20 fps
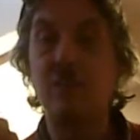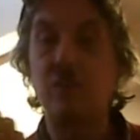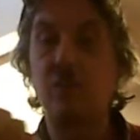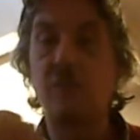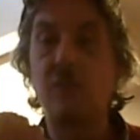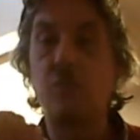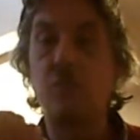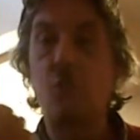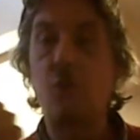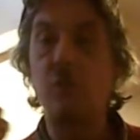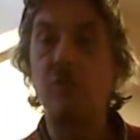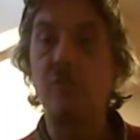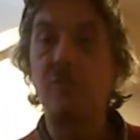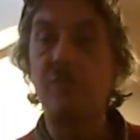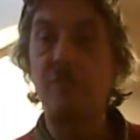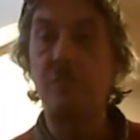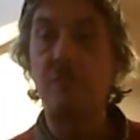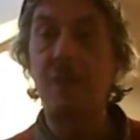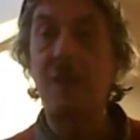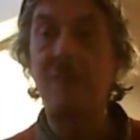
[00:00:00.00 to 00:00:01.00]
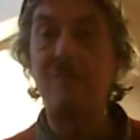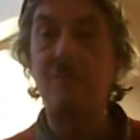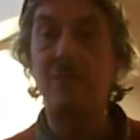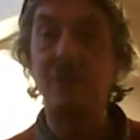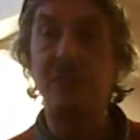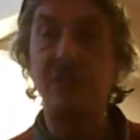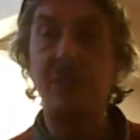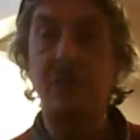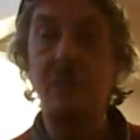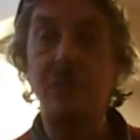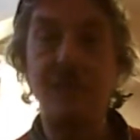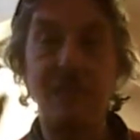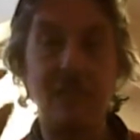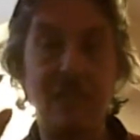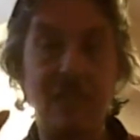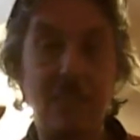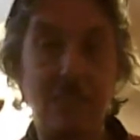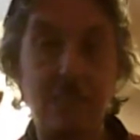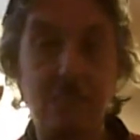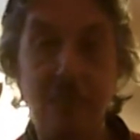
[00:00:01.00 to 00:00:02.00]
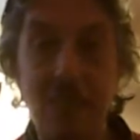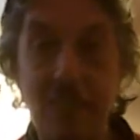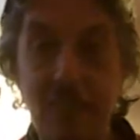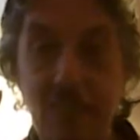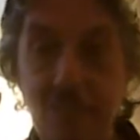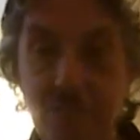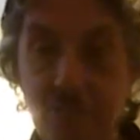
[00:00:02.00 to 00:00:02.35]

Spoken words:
has got the wand from heaven, you know, and he can make